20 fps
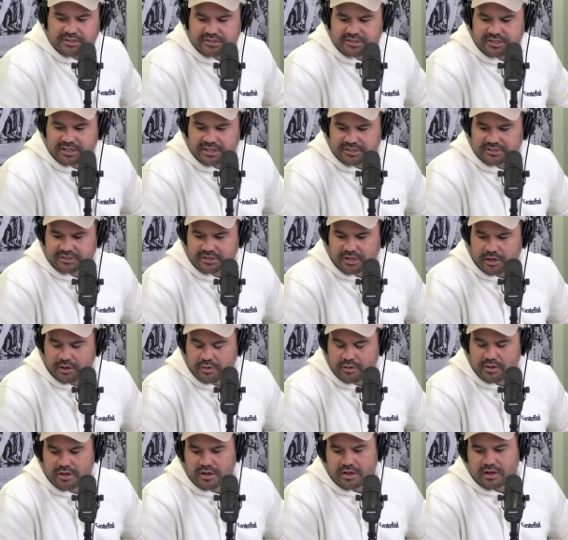see.
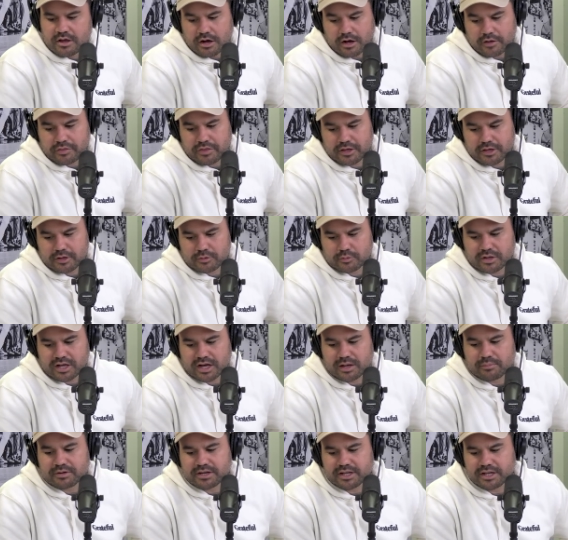So I think it'll
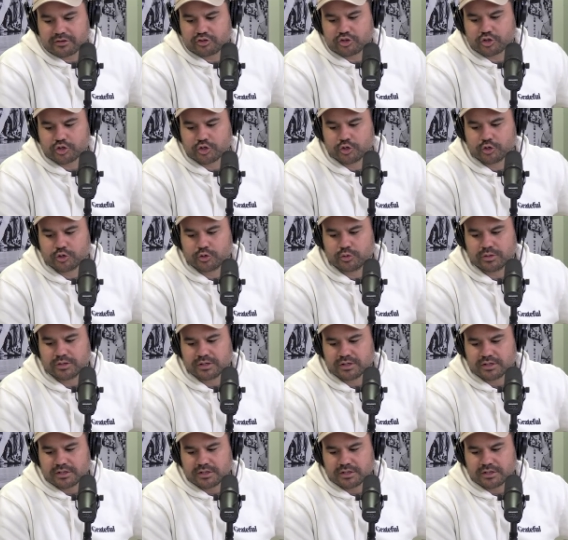come down to.